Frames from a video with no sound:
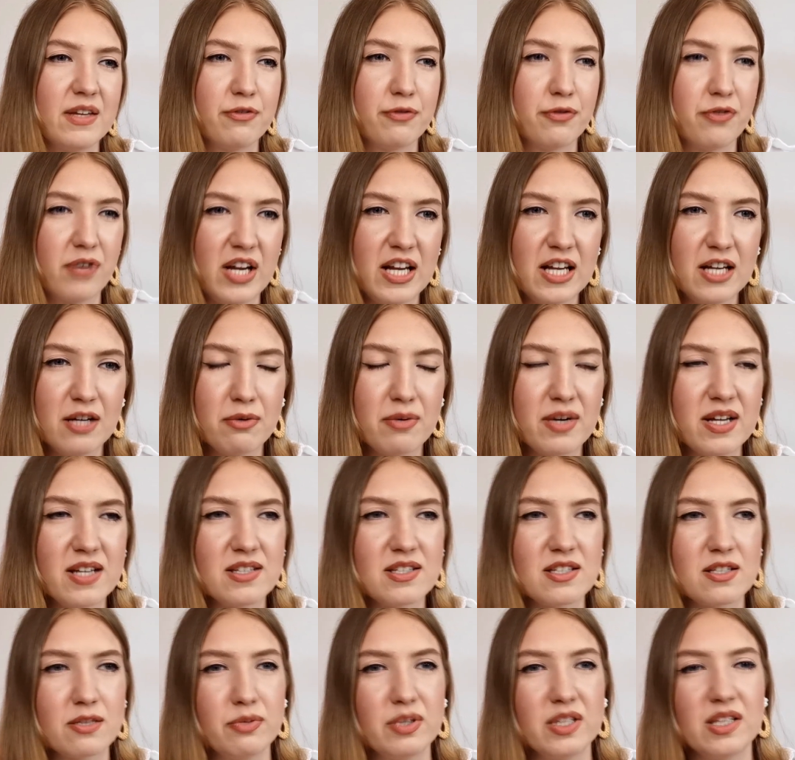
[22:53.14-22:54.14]

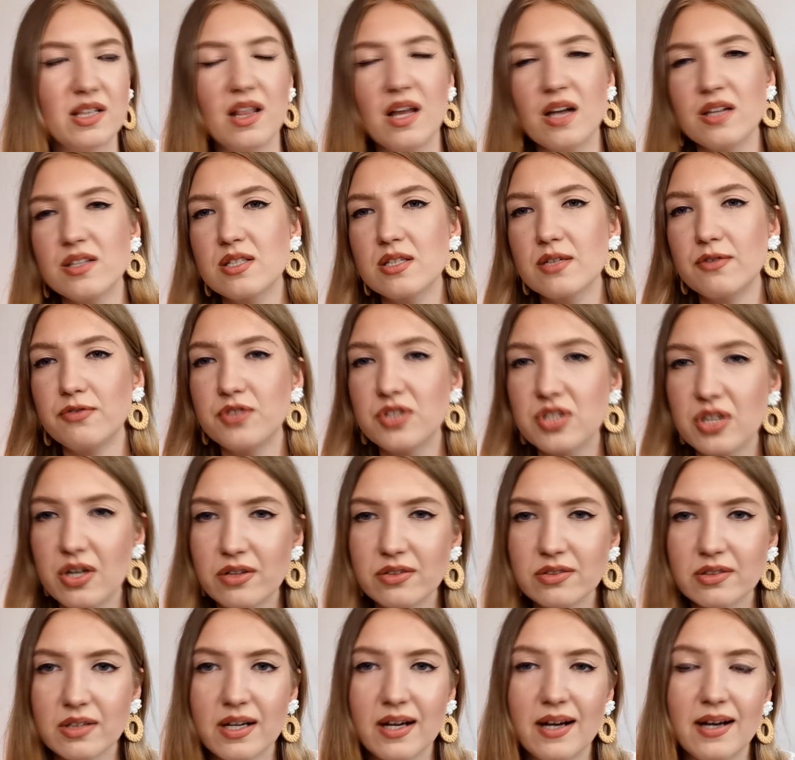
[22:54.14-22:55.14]
fragrance with lots of
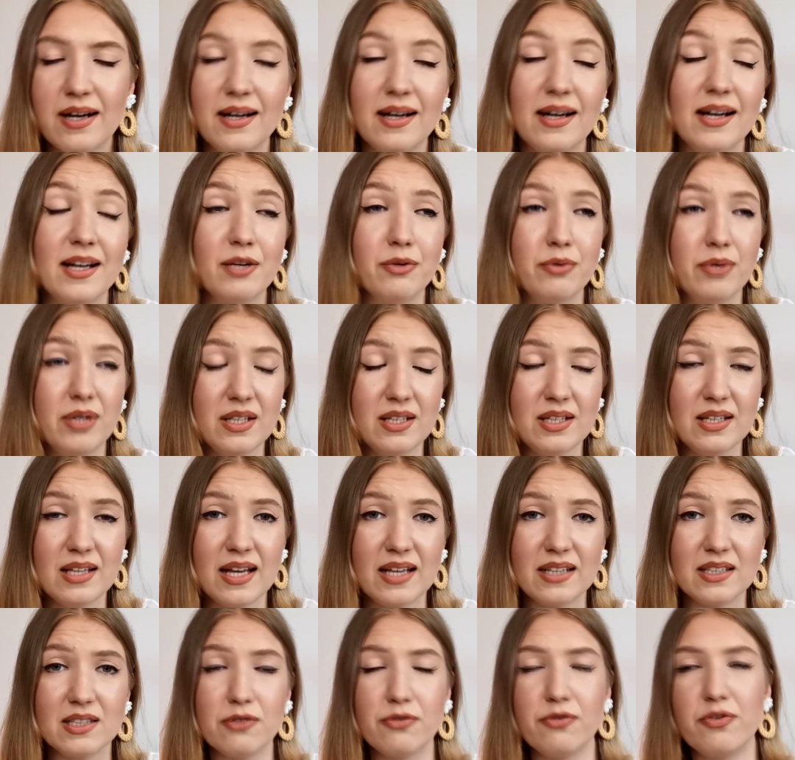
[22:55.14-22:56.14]
tonka. I really
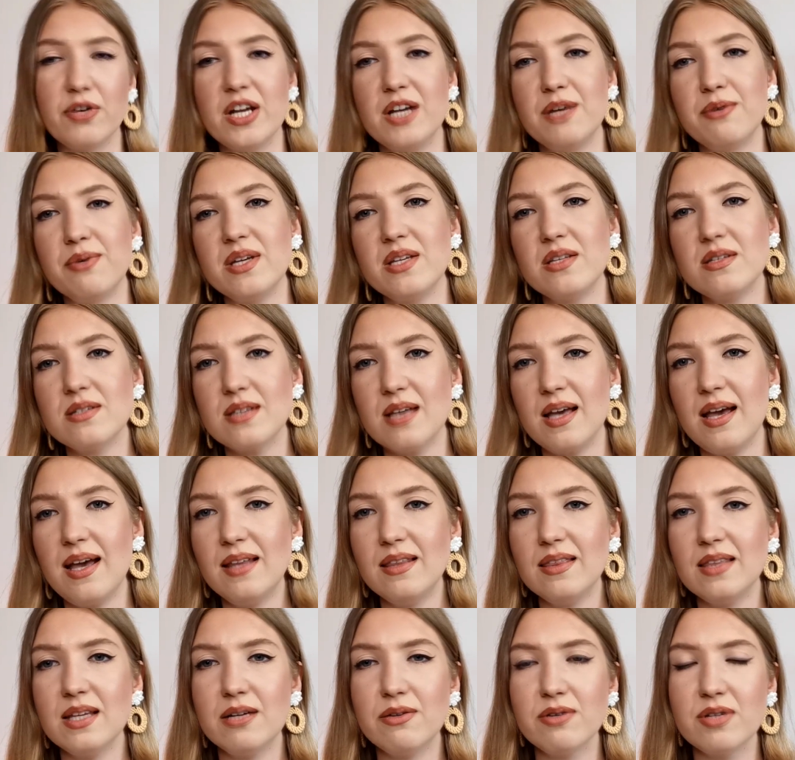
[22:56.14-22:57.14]
like the fragrance.
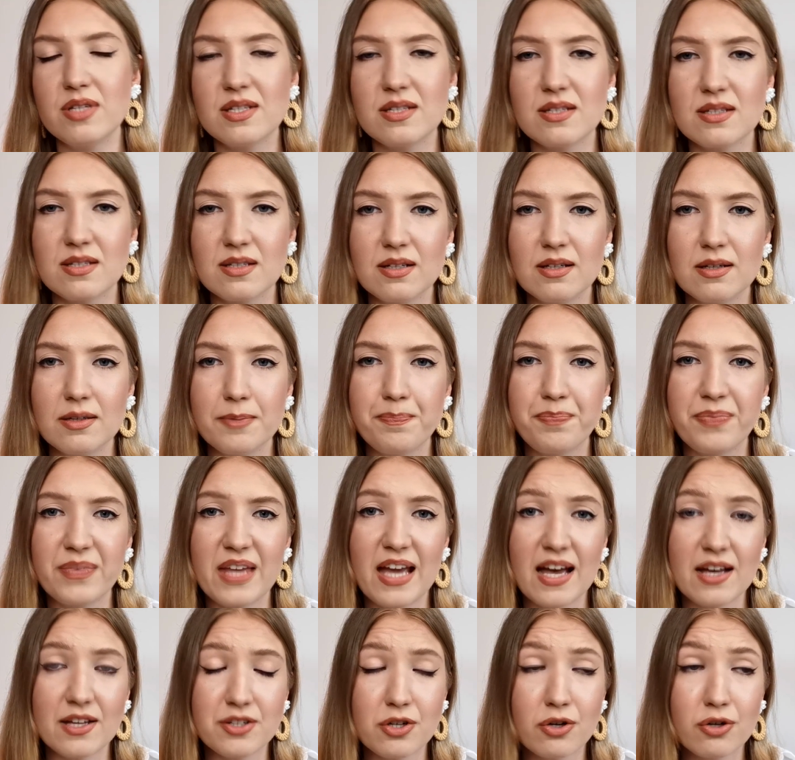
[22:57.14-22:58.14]
And there is
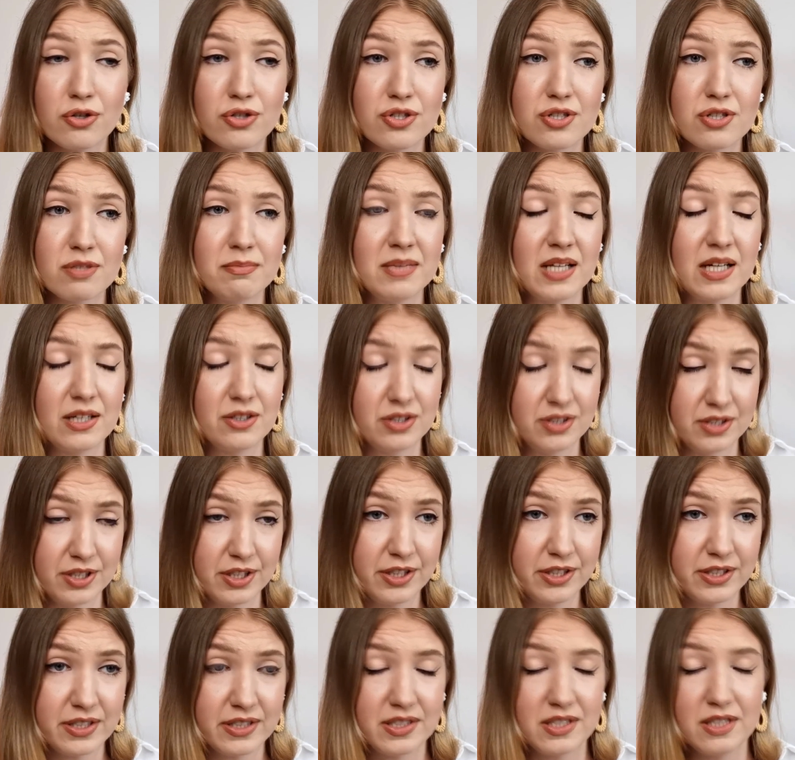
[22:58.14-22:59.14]
awesome
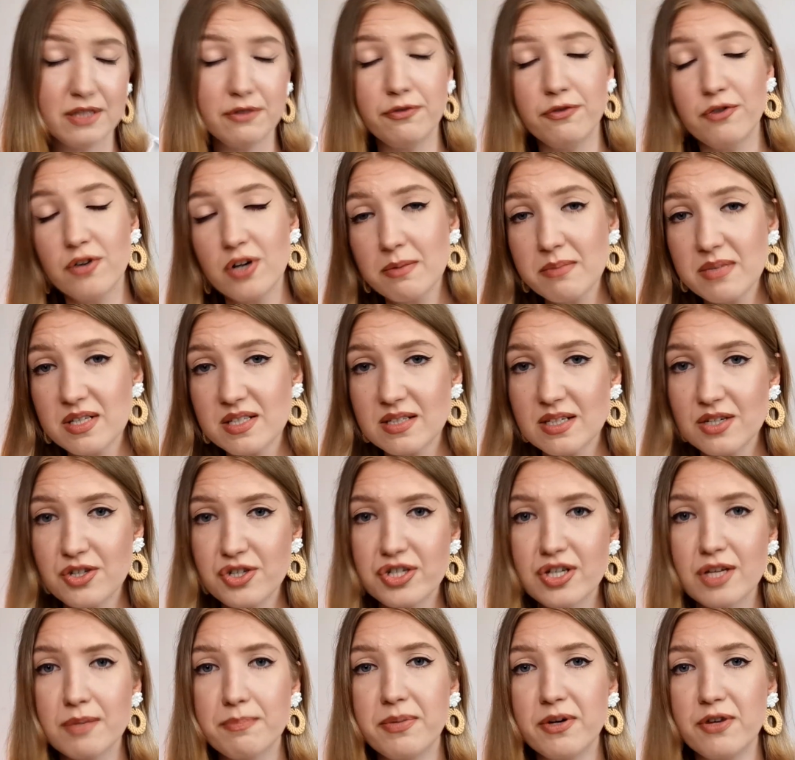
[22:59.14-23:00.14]
alternative from
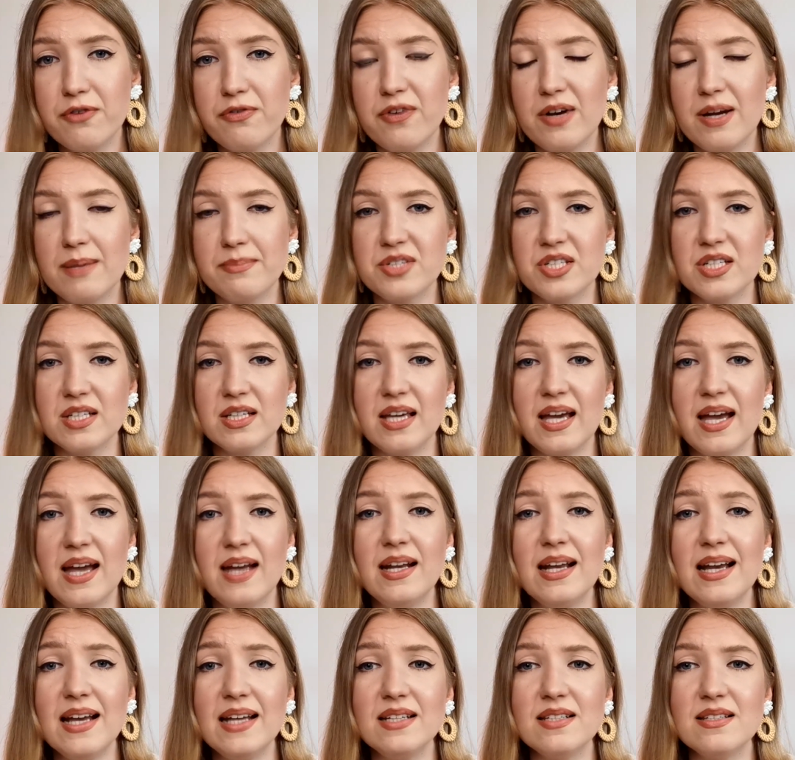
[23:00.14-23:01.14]
Essential Parfums
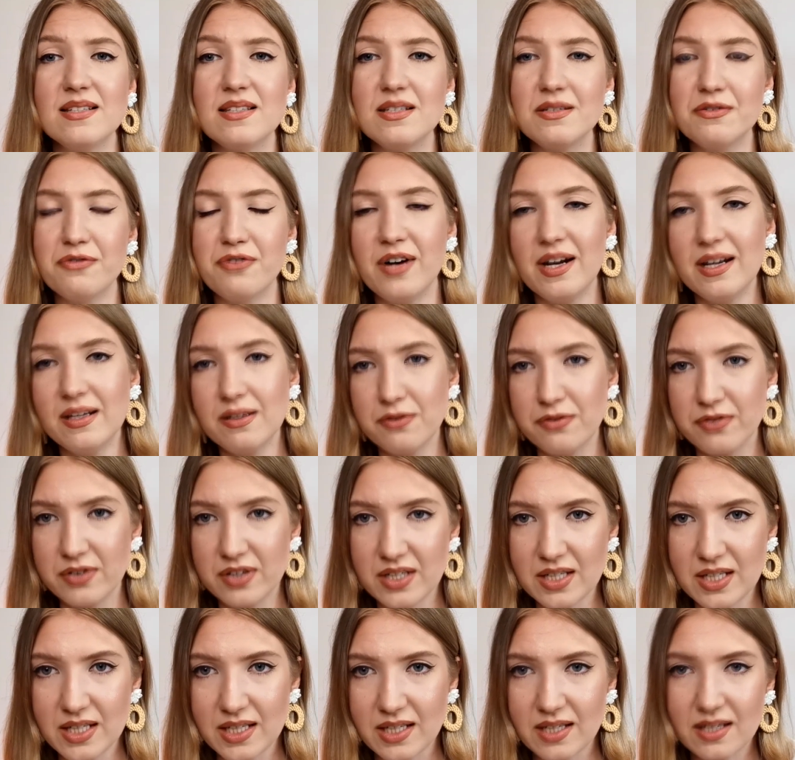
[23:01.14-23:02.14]
again, and it's Divine
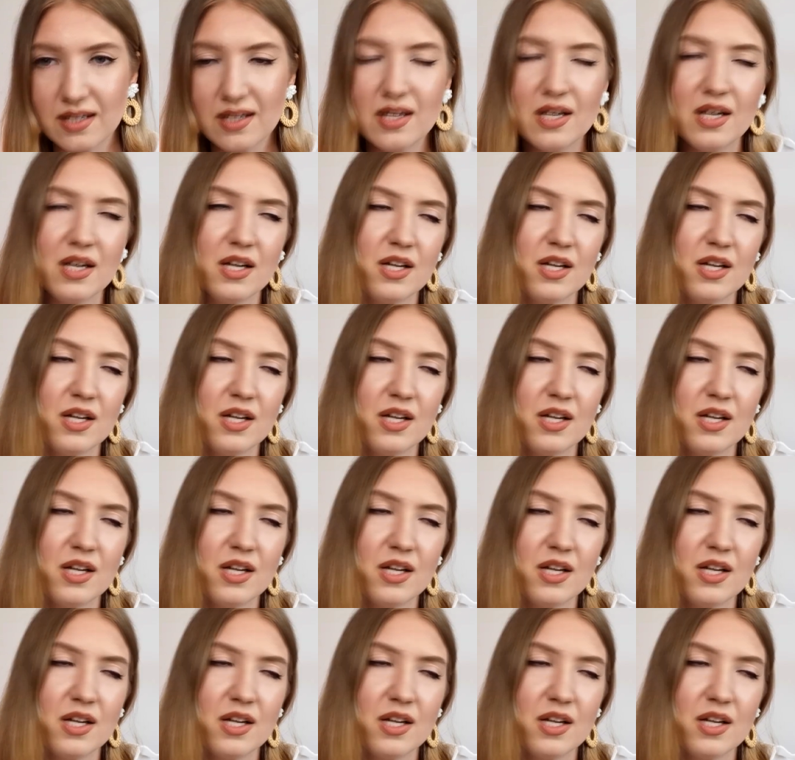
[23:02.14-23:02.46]
Vanille.